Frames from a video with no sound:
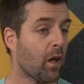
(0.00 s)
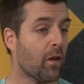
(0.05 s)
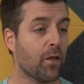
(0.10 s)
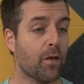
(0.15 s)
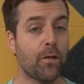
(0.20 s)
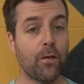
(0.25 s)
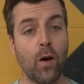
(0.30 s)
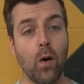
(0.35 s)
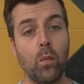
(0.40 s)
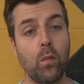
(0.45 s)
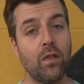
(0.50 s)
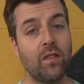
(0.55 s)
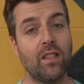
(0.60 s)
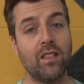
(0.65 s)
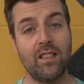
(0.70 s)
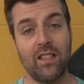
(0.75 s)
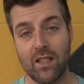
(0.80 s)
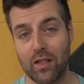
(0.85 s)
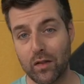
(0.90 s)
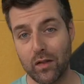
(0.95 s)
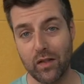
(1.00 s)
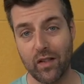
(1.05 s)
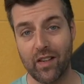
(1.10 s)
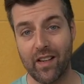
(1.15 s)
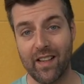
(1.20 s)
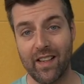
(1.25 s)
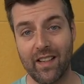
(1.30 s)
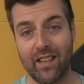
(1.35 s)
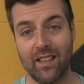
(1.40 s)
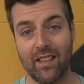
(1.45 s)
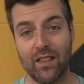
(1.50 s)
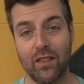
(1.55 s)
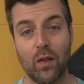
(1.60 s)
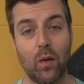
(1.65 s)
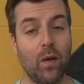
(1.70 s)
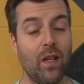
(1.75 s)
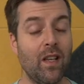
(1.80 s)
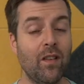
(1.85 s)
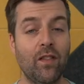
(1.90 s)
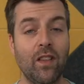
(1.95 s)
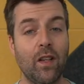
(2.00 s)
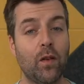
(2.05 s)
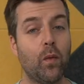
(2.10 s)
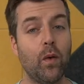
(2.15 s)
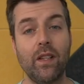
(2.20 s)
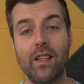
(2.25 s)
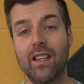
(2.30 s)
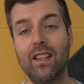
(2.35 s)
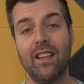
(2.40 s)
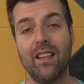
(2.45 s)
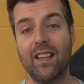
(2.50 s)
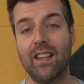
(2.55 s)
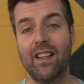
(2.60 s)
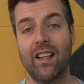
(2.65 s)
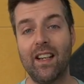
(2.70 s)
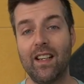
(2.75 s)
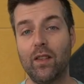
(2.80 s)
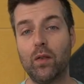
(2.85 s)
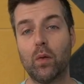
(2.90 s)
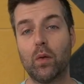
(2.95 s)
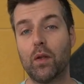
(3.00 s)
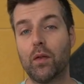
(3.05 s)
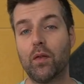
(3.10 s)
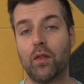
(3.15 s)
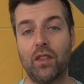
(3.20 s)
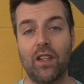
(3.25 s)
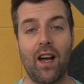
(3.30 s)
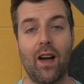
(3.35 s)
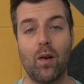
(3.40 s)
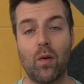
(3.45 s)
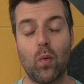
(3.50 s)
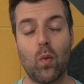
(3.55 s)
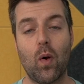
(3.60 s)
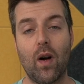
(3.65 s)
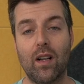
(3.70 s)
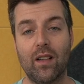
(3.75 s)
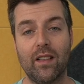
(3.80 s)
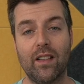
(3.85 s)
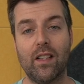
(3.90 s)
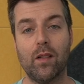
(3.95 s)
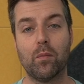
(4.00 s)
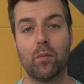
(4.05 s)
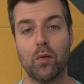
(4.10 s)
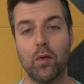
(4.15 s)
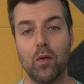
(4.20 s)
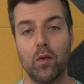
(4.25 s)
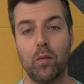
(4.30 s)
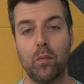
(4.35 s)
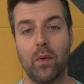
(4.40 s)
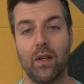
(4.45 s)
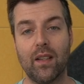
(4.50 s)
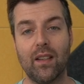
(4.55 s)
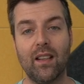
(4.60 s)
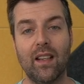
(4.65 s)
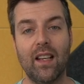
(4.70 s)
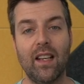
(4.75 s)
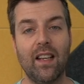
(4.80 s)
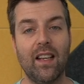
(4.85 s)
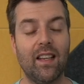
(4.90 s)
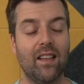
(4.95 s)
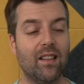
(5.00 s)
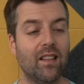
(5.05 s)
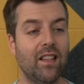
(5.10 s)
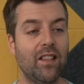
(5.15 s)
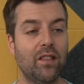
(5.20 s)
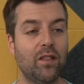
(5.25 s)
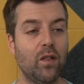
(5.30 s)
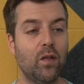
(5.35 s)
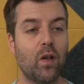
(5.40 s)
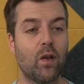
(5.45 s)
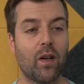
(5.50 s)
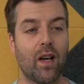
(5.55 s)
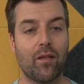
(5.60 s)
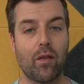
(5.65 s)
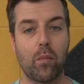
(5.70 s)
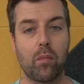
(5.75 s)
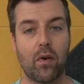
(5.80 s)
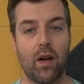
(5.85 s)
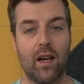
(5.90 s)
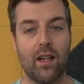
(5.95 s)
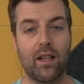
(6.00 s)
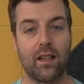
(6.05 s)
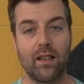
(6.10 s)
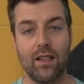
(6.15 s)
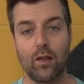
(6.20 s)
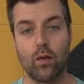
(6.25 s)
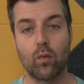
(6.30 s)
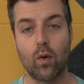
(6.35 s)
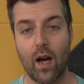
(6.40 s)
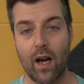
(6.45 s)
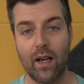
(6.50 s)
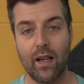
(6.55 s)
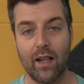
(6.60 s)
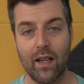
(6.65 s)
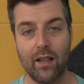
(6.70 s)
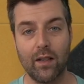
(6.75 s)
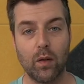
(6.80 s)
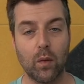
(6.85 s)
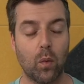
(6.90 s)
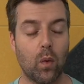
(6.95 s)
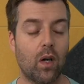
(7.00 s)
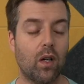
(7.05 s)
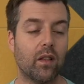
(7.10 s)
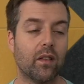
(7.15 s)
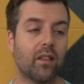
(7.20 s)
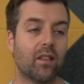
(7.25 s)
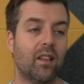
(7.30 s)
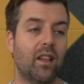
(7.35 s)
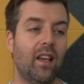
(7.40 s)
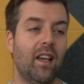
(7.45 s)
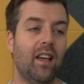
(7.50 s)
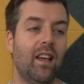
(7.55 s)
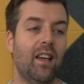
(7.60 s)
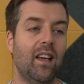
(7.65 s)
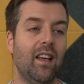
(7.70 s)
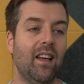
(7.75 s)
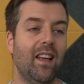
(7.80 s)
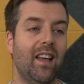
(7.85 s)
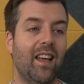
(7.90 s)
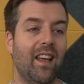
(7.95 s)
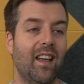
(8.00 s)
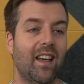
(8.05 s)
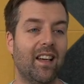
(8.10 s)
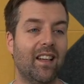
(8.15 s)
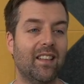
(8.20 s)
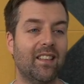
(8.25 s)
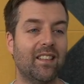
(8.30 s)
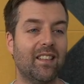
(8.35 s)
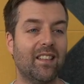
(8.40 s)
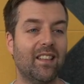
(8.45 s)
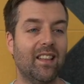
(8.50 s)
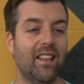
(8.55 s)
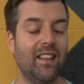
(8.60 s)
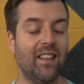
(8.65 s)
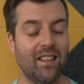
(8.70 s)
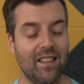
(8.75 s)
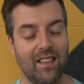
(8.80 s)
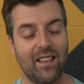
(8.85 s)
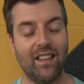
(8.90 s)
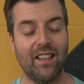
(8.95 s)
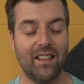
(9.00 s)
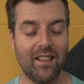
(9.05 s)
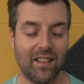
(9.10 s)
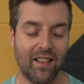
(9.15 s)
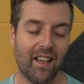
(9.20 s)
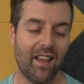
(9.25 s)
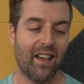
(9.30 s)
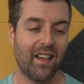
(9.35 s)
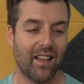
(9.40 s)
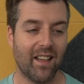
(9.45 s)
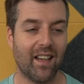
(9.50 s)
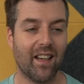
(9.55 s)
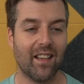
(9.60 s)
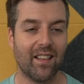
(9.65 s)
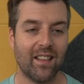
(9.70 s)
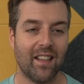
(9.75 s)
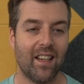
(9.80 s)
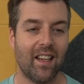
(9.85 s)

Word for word: the foam was deteriorating. So even if we didn't get any sort of sound quality improvement, at least you don't have a product that's rotting on your walls. And yeah.